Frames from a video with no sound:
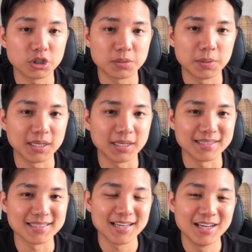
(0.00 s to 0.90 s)
just
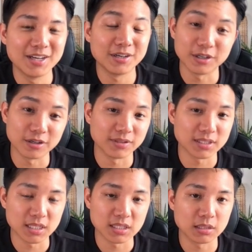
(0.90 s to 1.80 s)
because of the
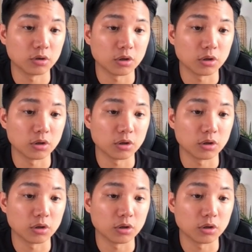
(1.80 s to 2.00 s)
season.